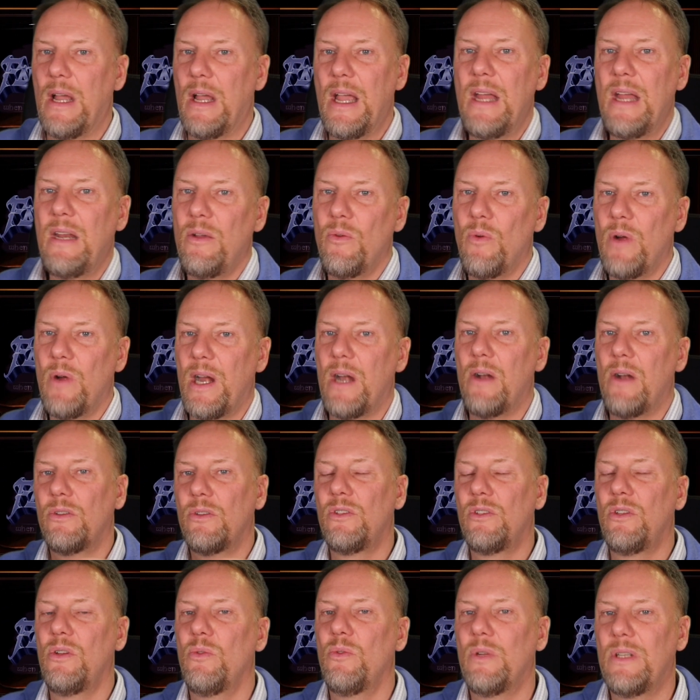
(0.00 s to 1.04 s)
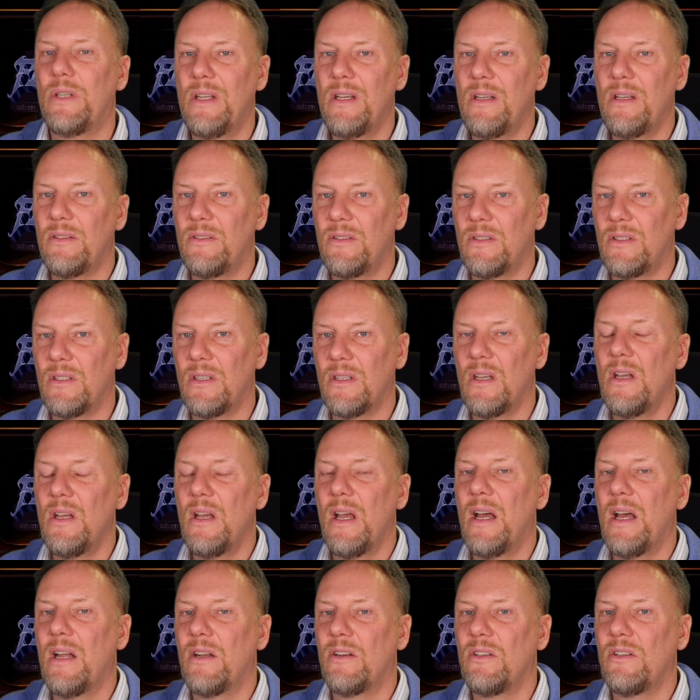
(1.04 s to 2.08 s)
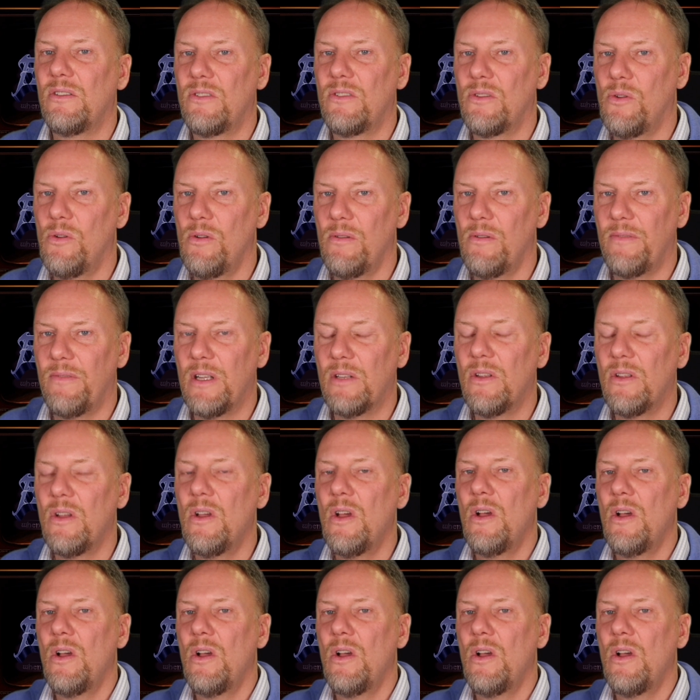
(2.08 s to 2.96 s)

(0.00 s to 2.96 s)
anywhere to a disk and dissolve it,